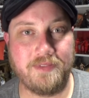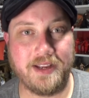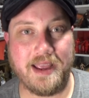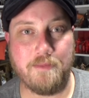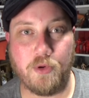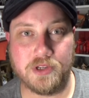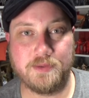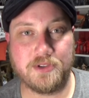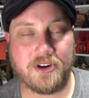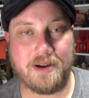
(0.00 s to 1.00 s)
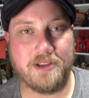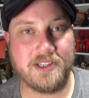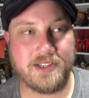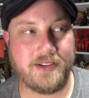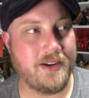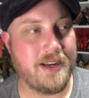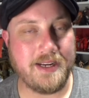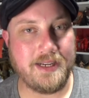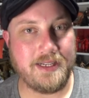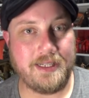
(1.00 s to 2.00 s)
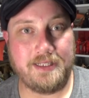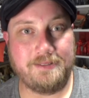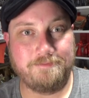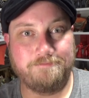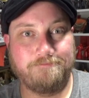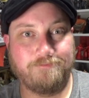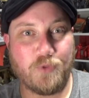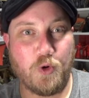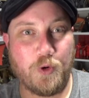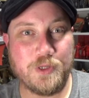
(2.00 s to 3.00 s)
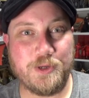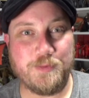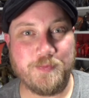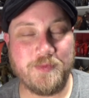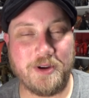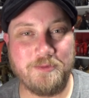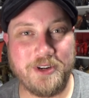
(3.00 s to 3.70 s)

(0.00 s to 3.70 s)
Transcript: I get more subscribers. So awesome! I'm